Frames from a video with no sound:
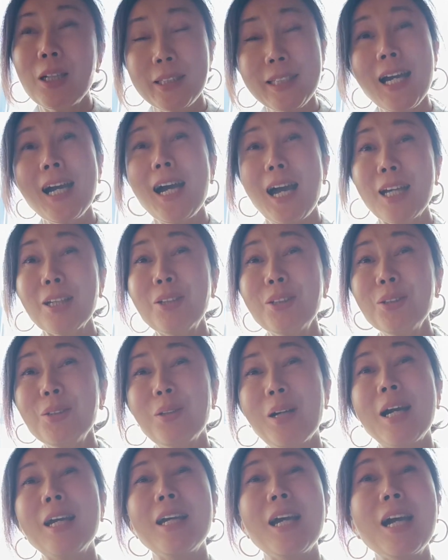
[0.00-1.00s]
Yeah, I
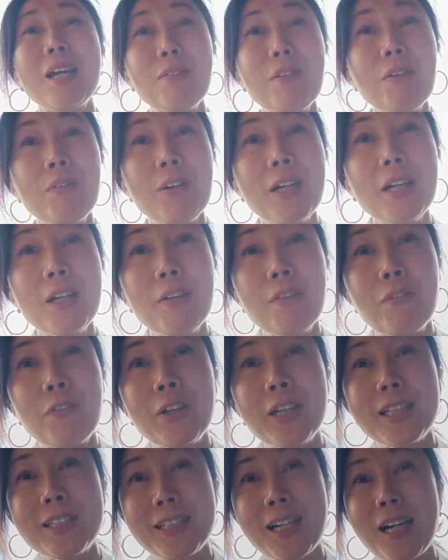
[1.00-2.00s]
do. I have a very
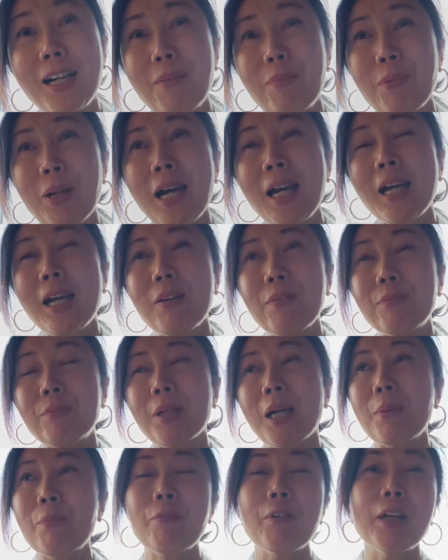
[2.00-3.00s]
free time.
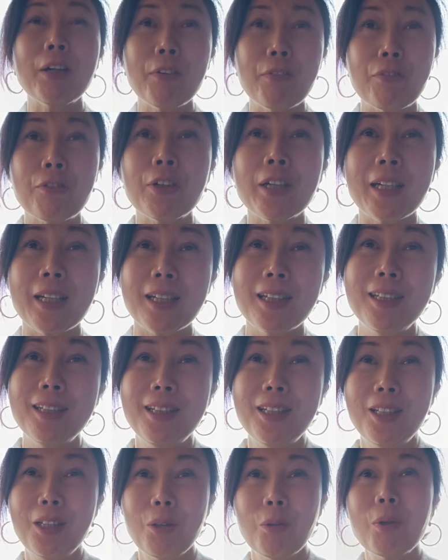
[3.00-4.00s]
I'm very free
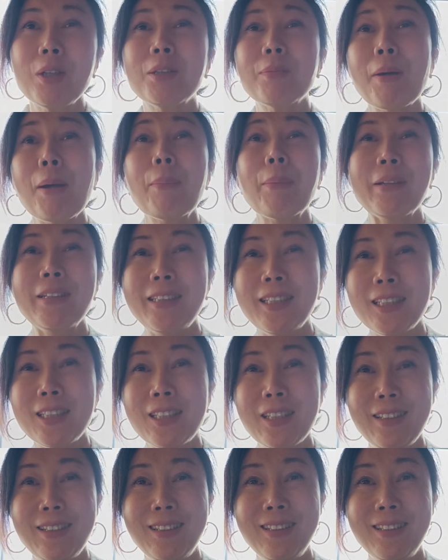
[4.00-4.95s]
with my position.